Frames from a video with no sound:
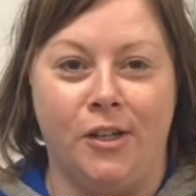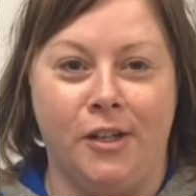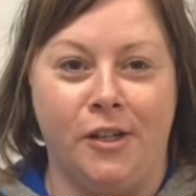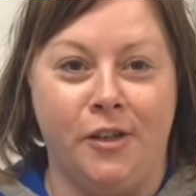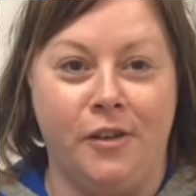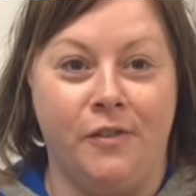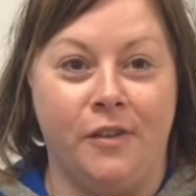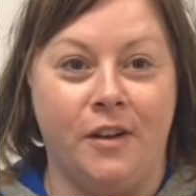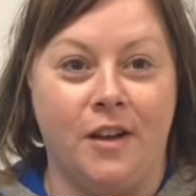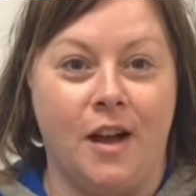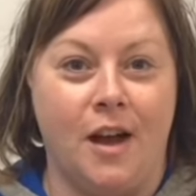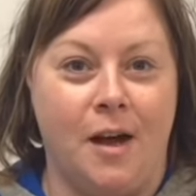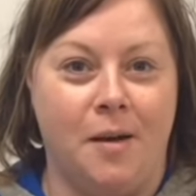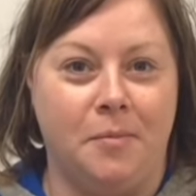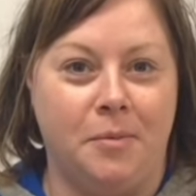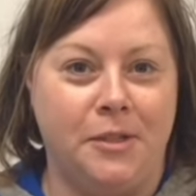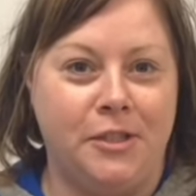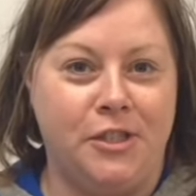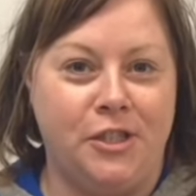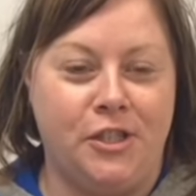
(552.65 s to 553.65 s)
that you've
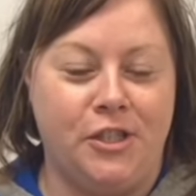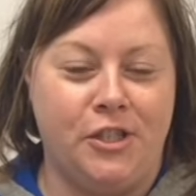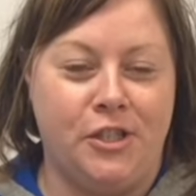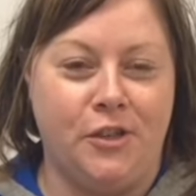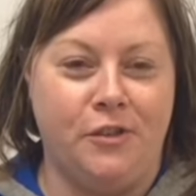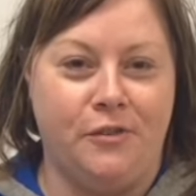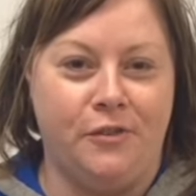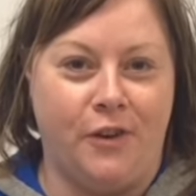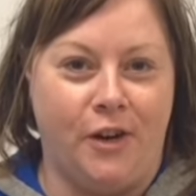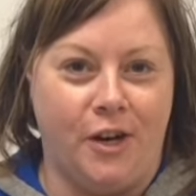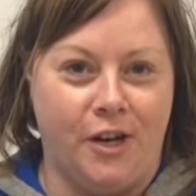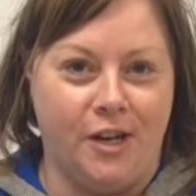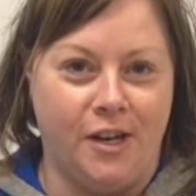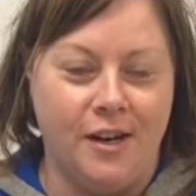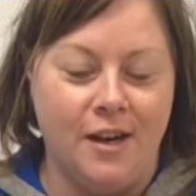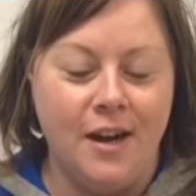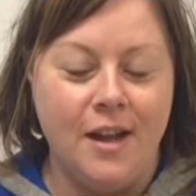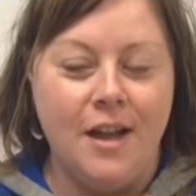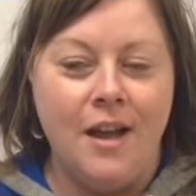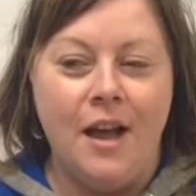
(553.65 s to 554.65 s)
accomplished so far.